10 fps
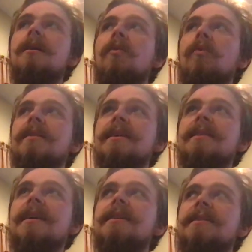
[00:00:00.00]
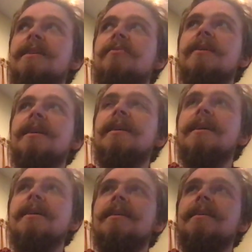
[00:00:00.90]
One thing that I did read
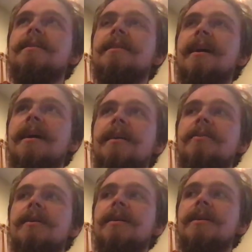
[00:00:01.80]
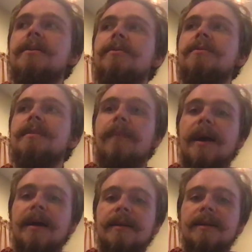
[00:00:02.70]
is that you can use the
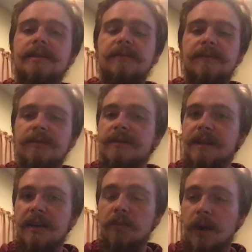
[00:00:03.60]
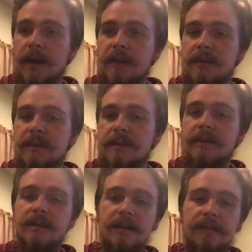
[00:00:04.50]
magnet to feel dead wires
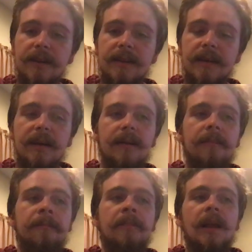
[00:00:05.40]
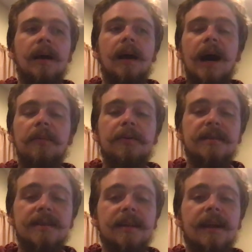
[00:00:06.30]
and stuff like that. I
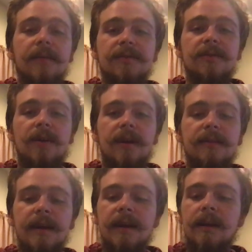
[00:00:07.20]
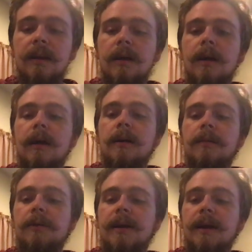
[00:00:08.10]
personally haven't tried that,
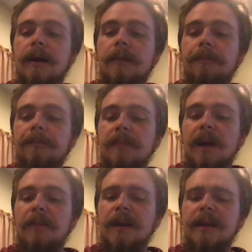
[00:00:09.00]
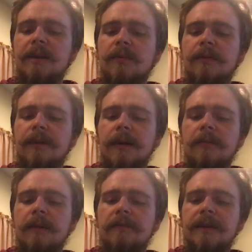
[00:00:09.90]
but I'm probably going to do a
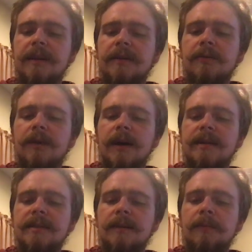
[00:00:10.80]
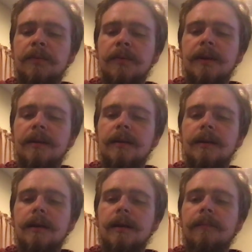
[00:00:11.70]
follow-up video at some point
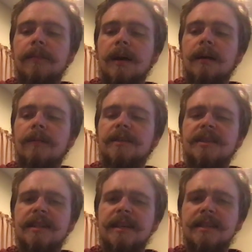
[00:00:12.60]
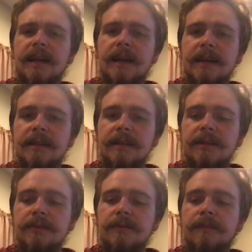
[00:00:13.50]
of just things that I can
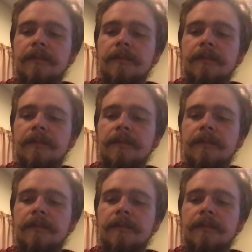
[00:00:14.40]
do.